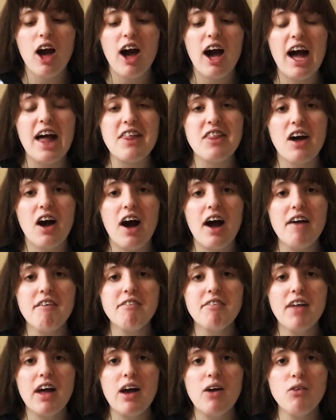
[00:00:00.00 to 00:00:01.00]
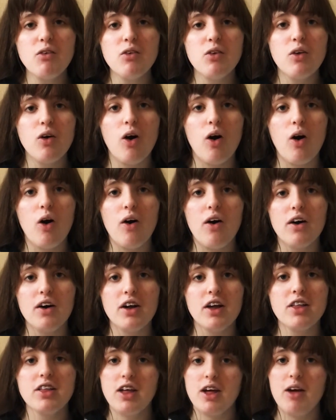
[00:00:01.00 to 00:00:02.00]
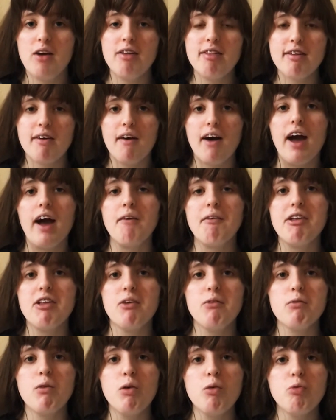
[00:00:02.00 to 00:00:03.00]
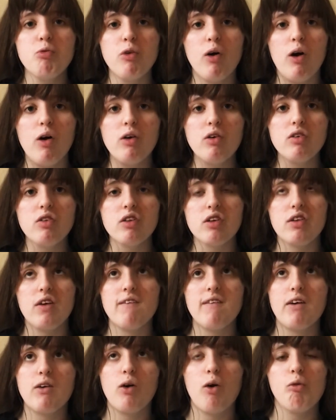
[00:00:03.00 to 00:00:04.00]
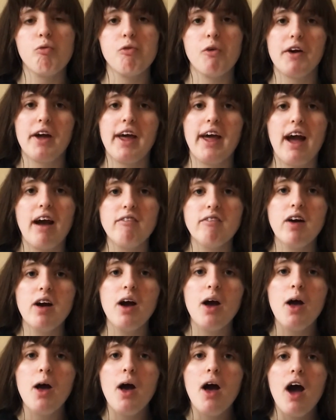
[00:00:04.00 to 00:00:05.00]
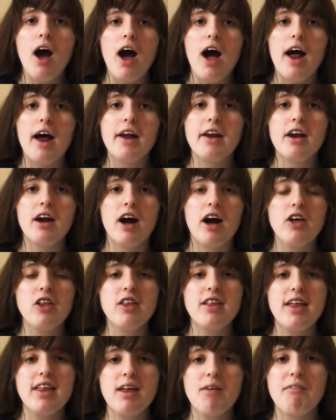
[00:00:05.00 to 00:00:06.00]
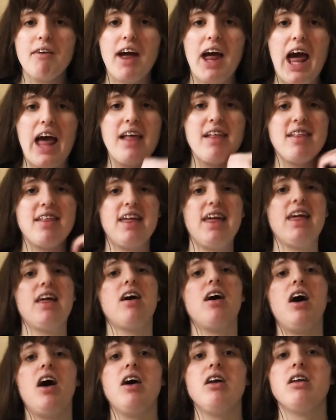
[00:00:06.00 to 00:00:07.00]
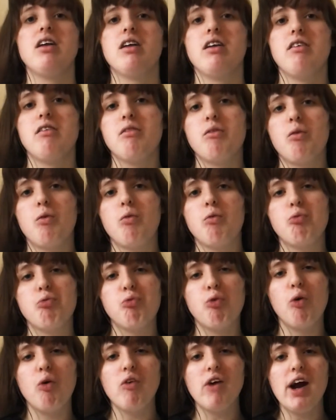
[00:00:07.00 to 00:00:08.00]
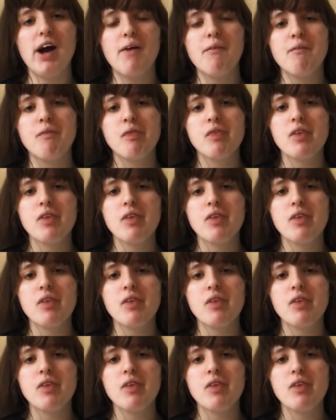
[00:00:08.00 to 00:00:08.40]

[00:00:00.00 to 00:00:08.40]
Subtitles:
I've now got good news, I'm gonna be doing more vlogs because I've now got a vlogging camera, and I just need to get my SD card for it.